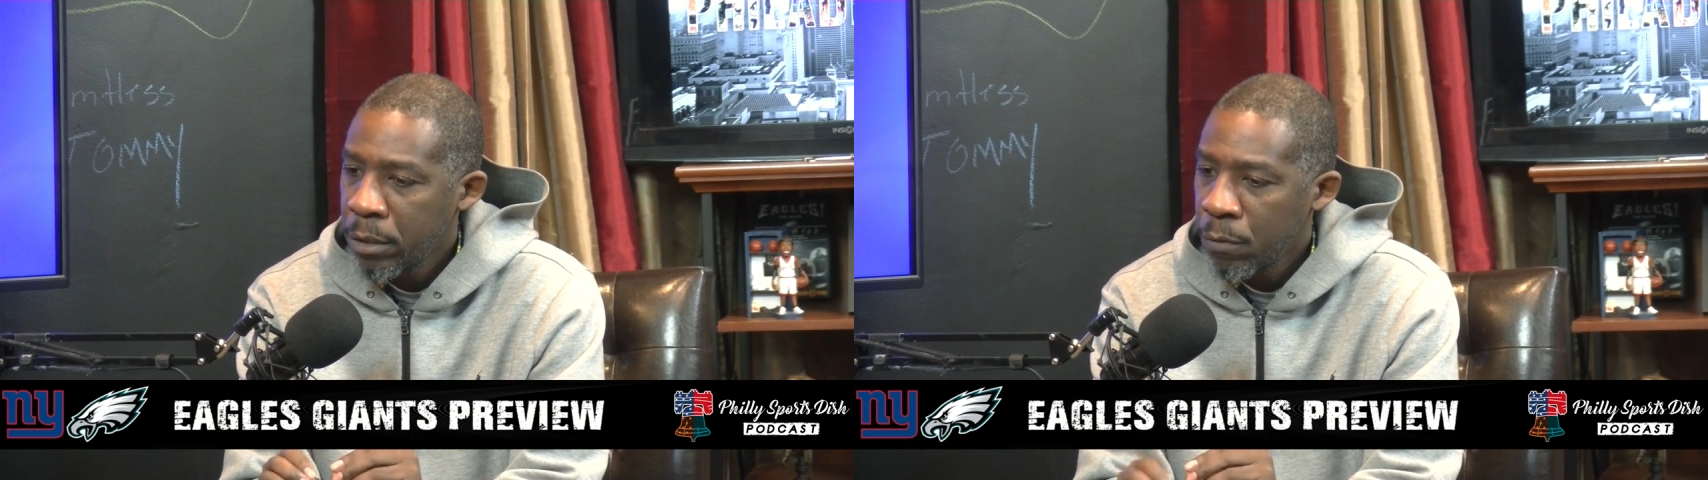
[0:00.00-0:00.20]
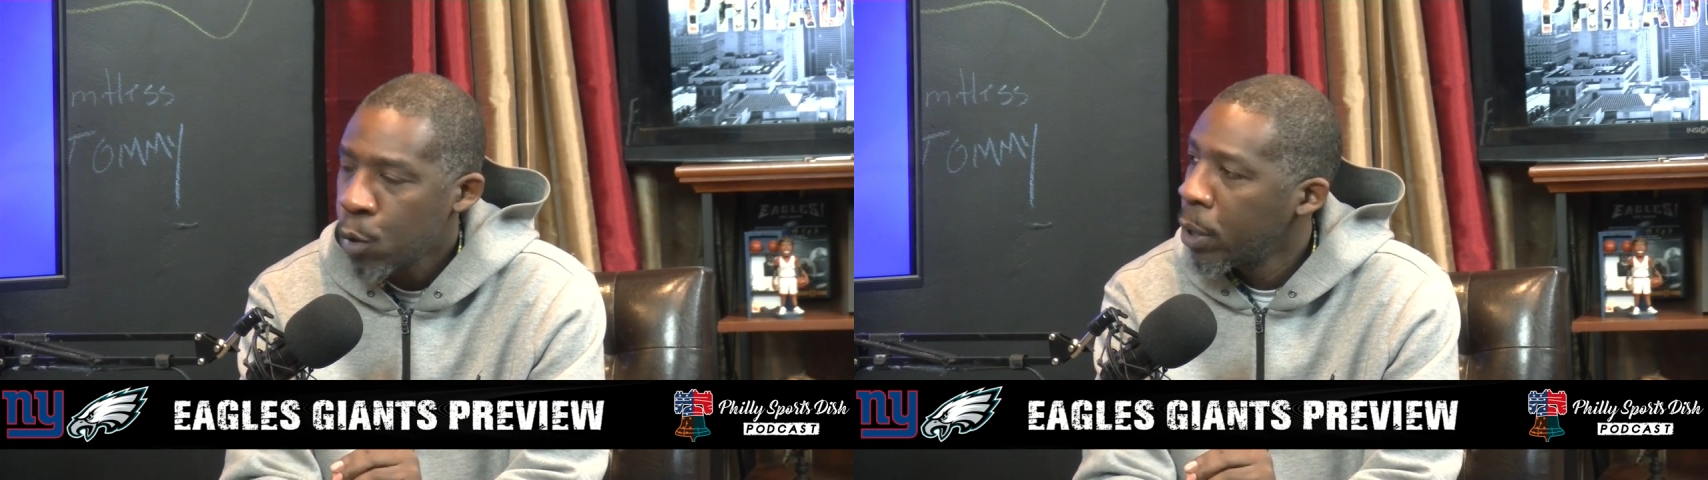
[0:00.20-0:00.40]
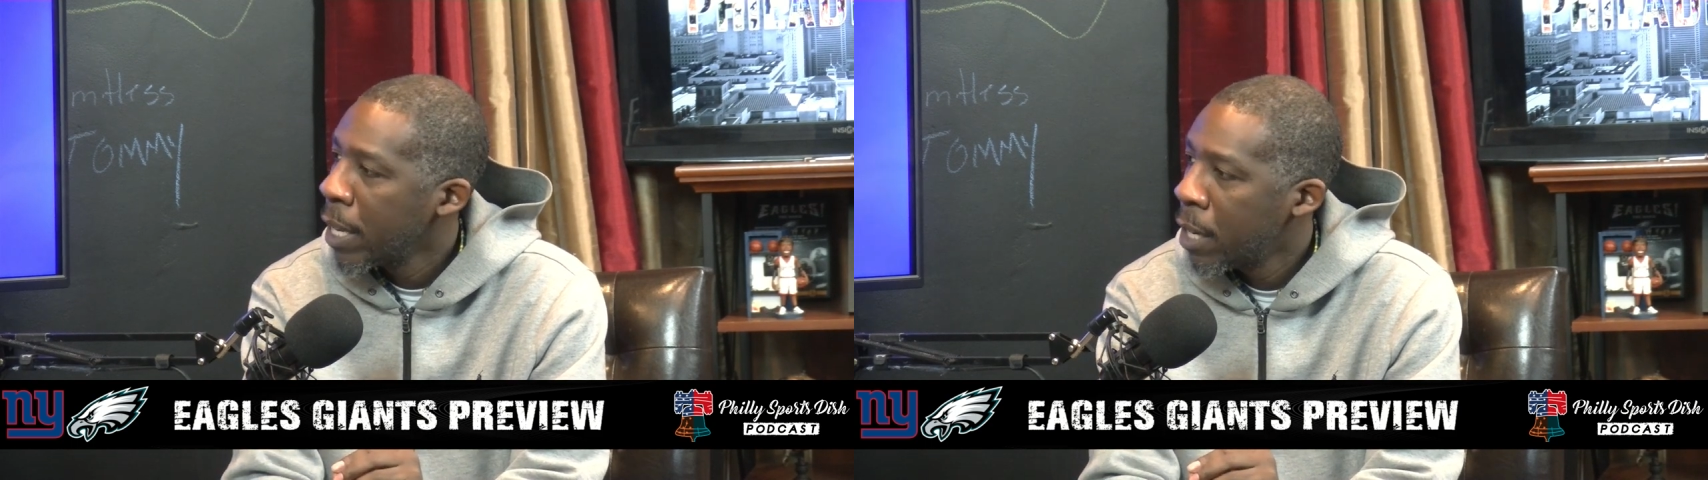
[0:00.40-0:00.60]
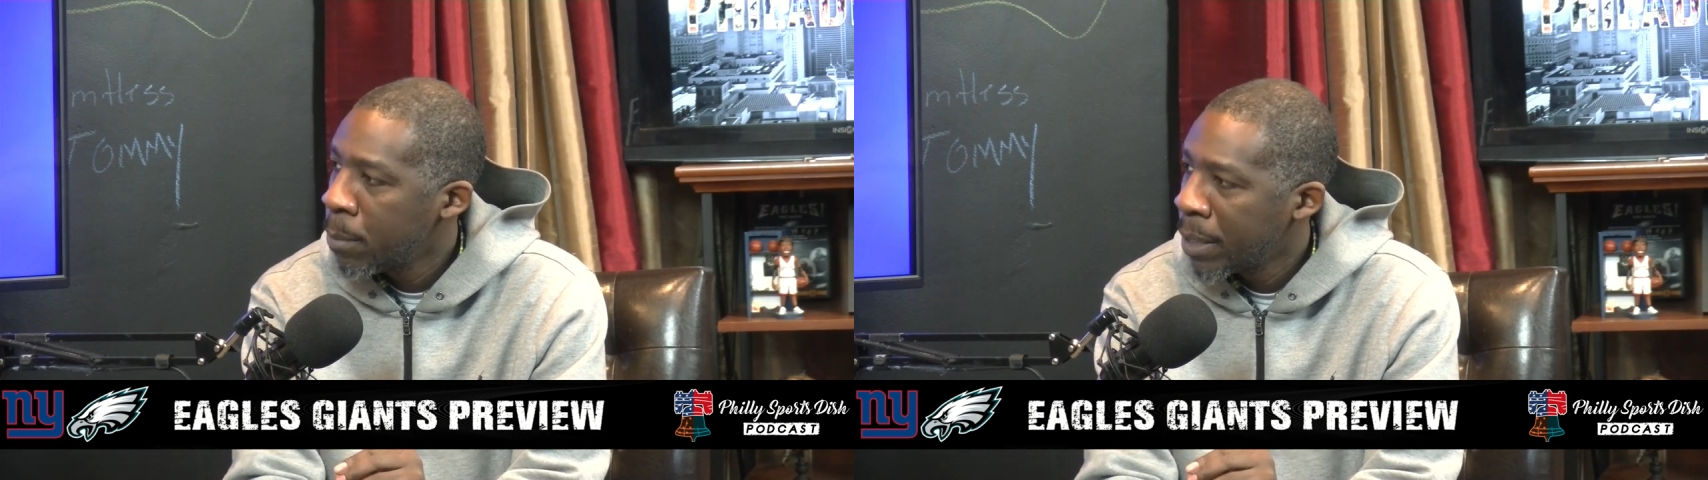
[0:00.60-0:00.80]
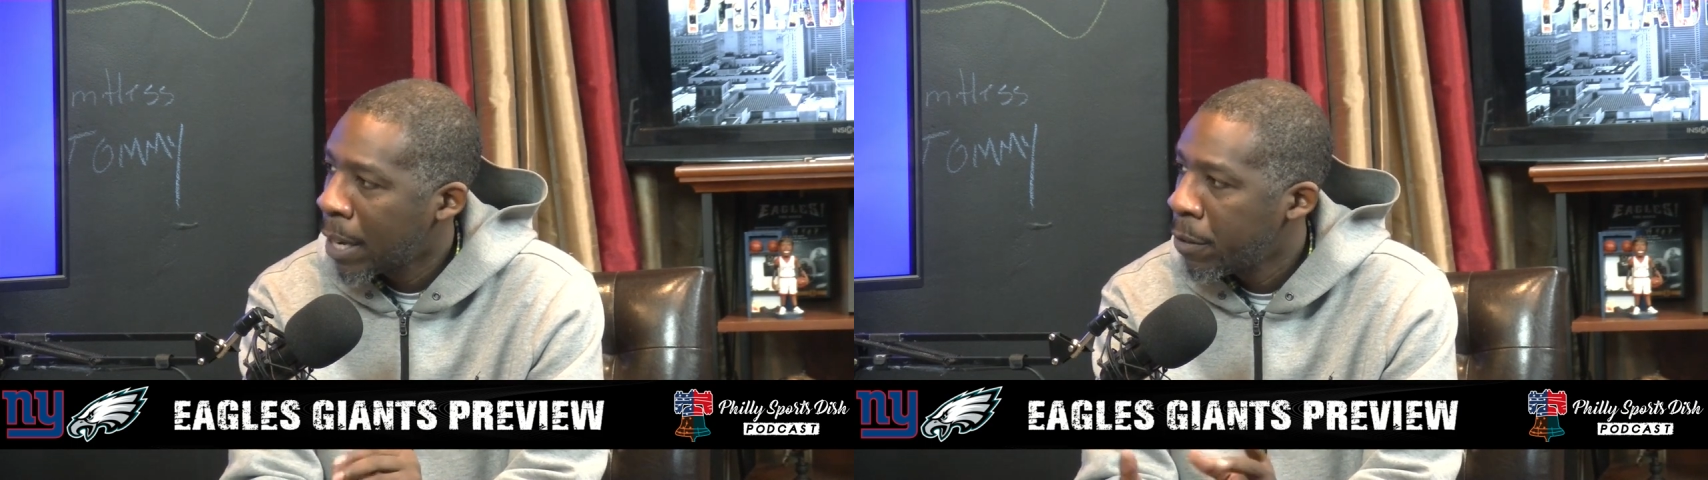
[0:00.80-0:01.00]
roly
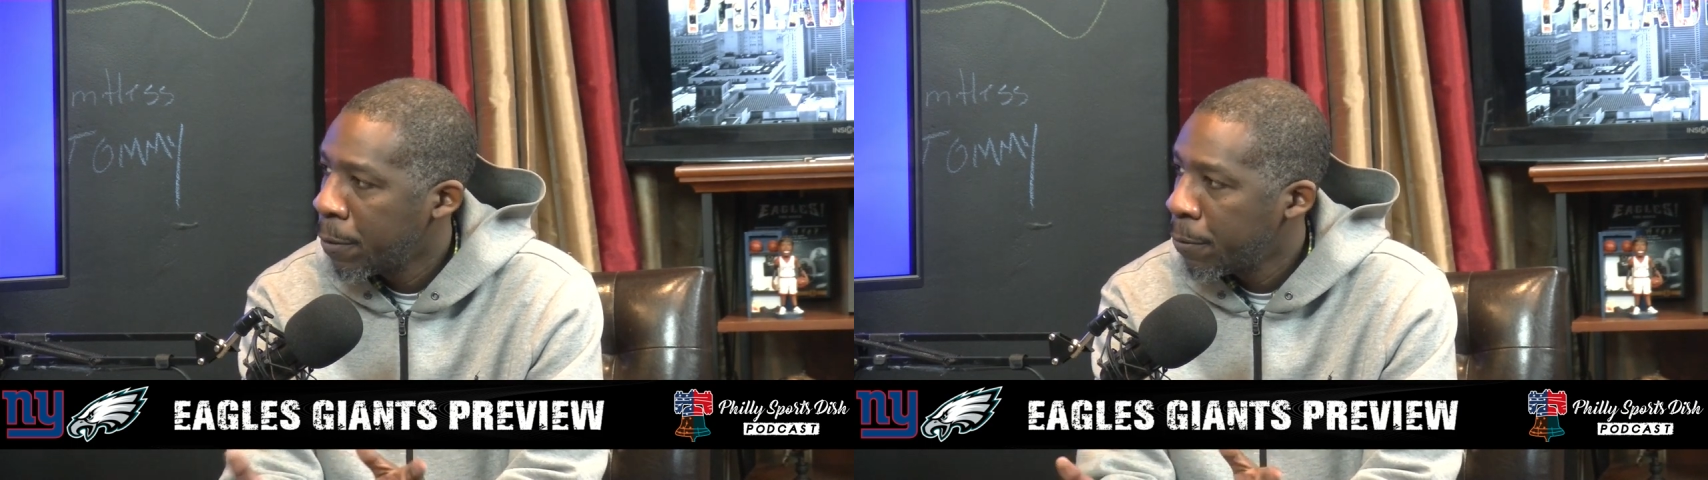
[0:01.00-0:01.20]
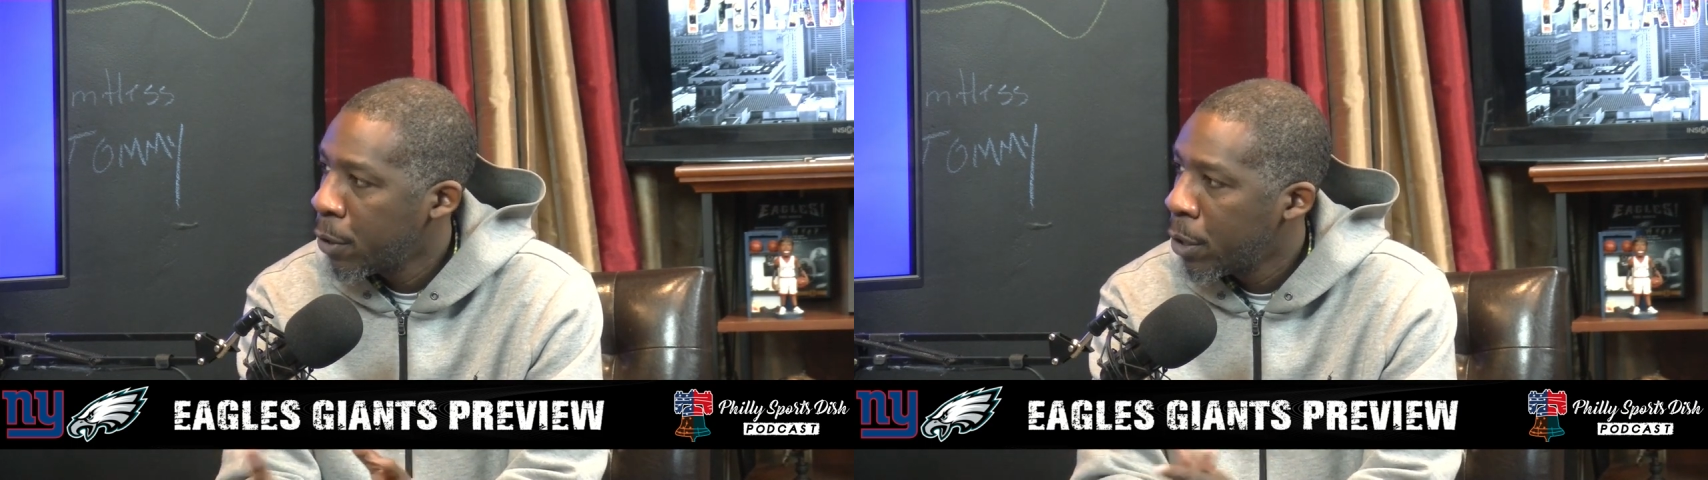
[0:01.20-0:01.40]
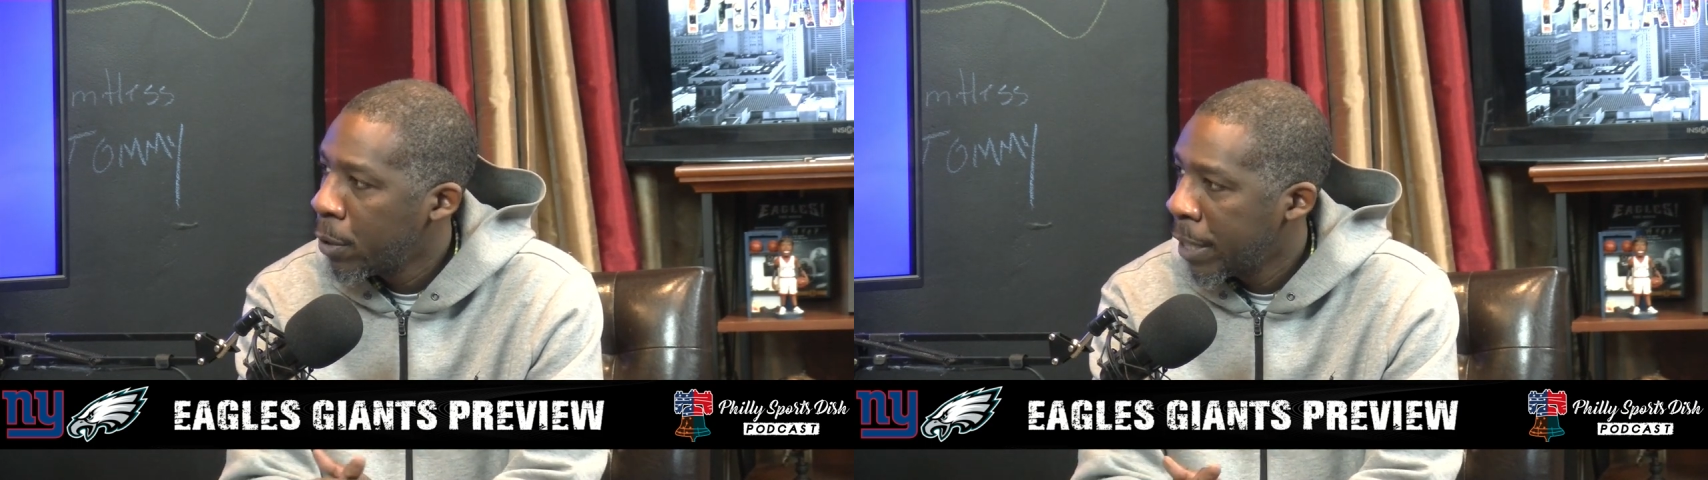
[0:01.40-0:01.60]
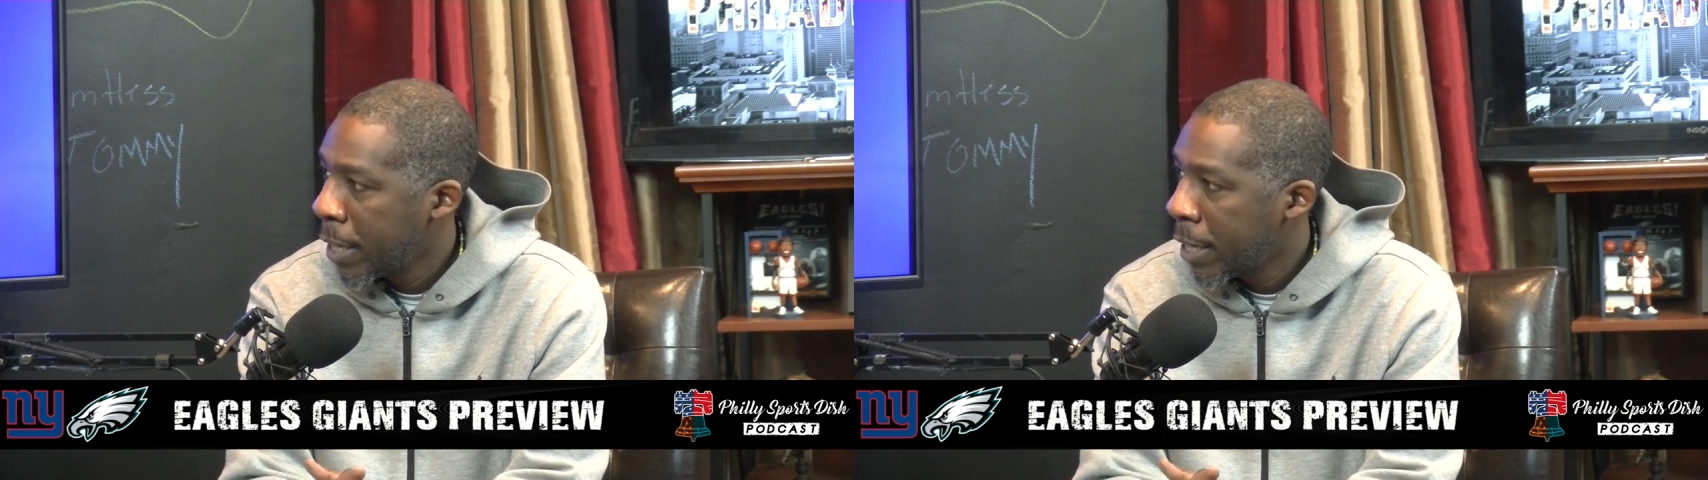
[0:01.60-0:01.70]
hummus out on the field and